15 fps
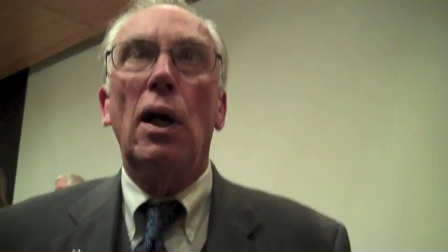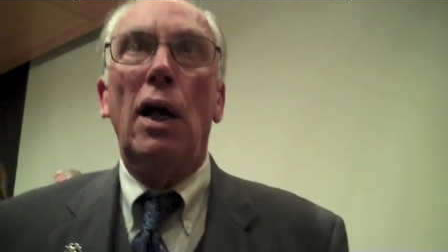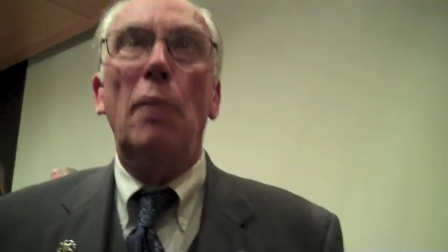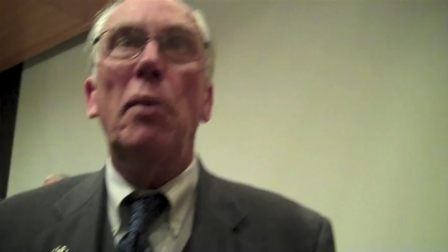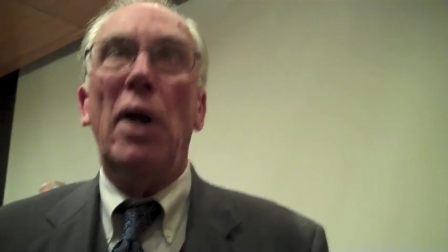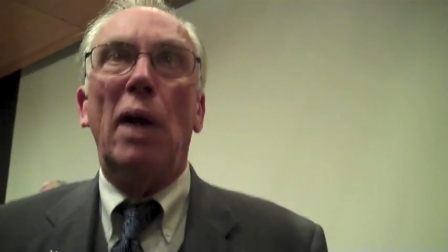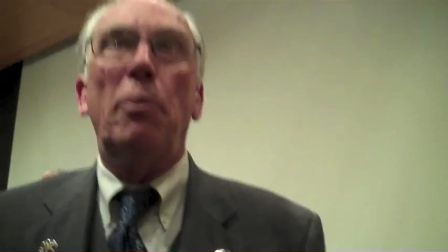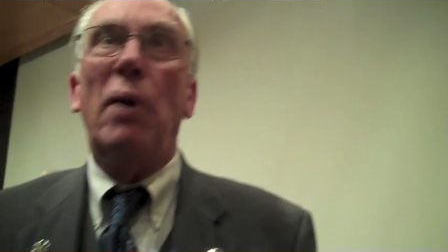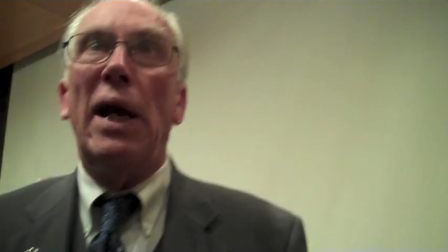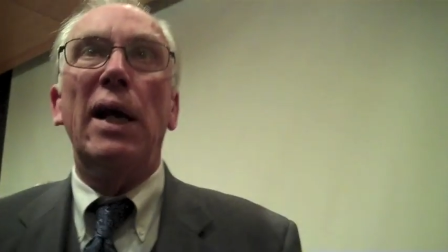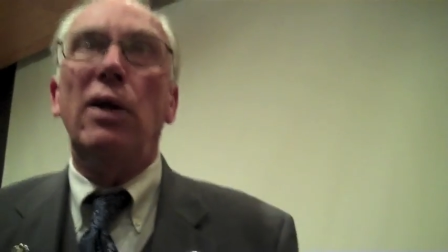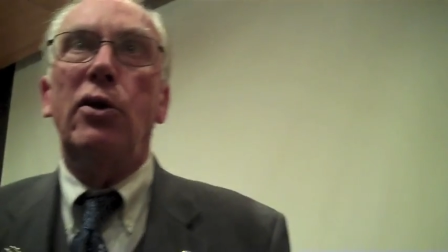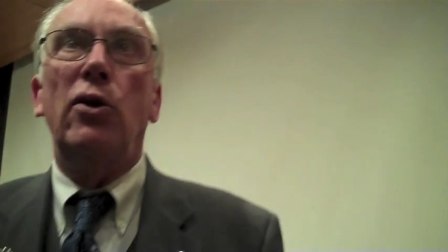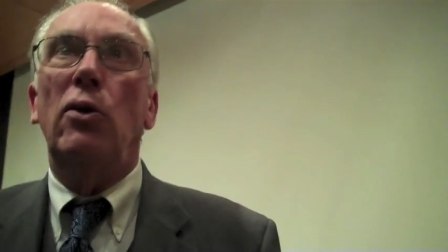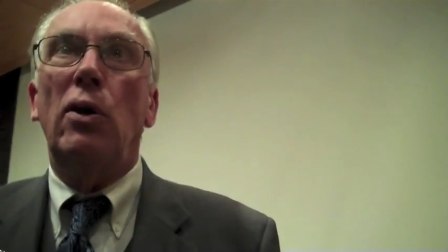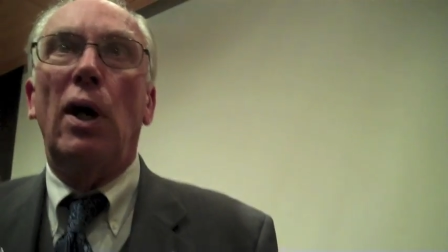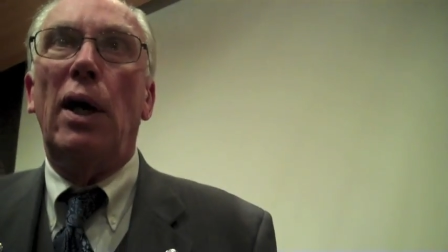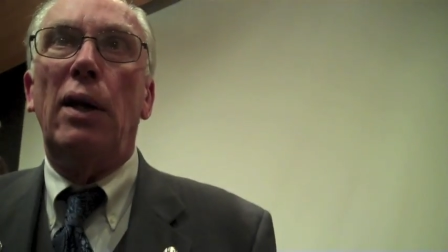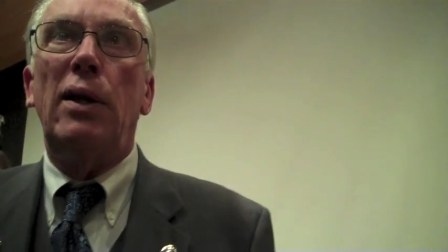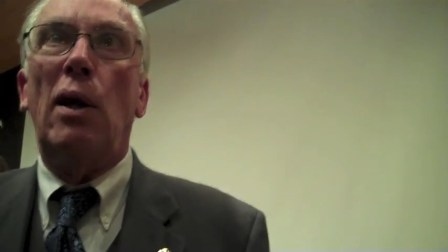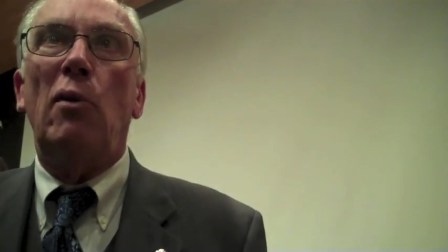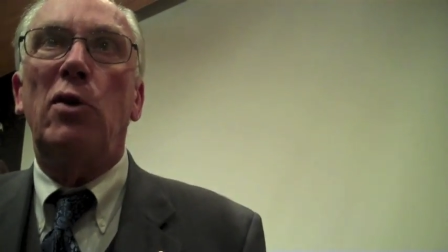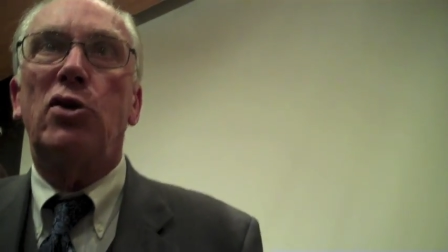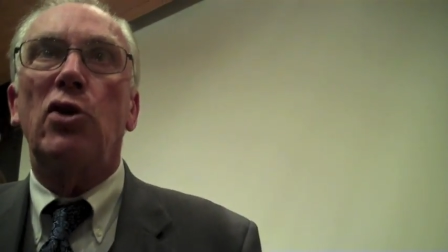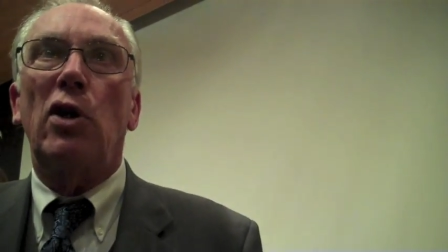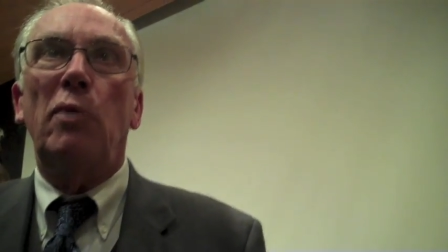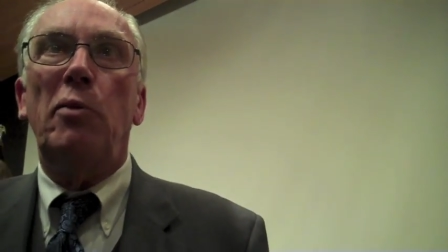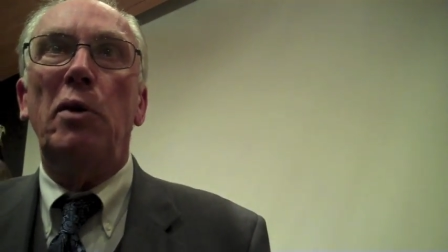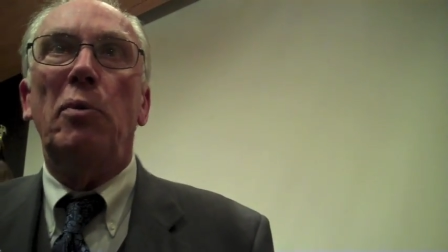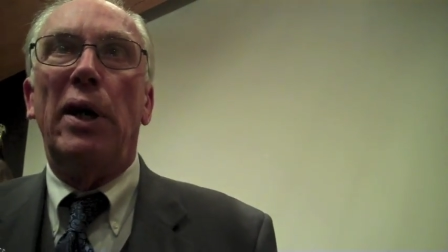I mean, I plan to. That would
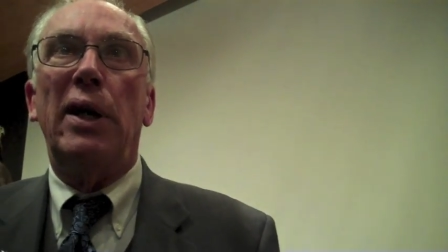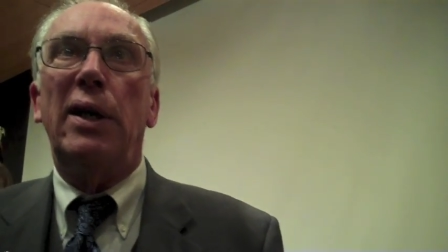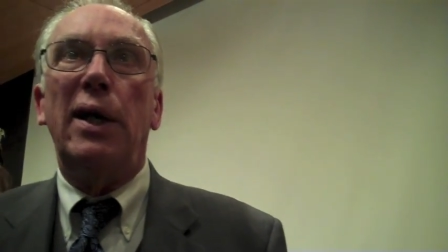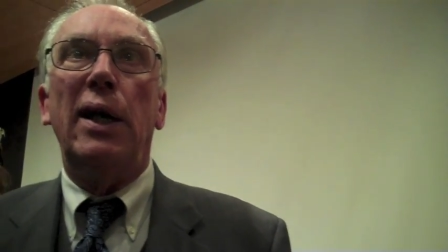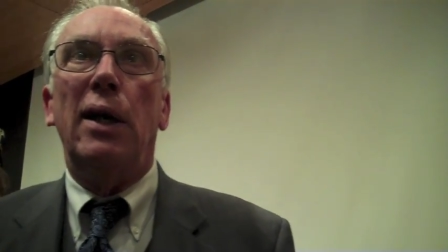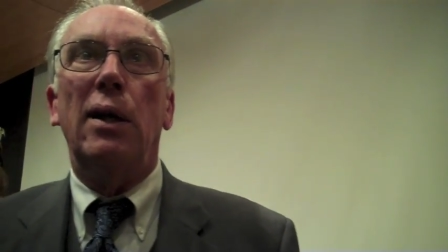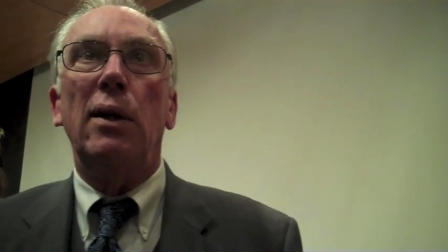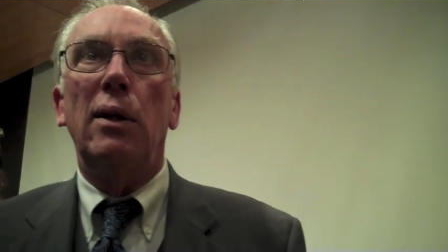certainly be my intent.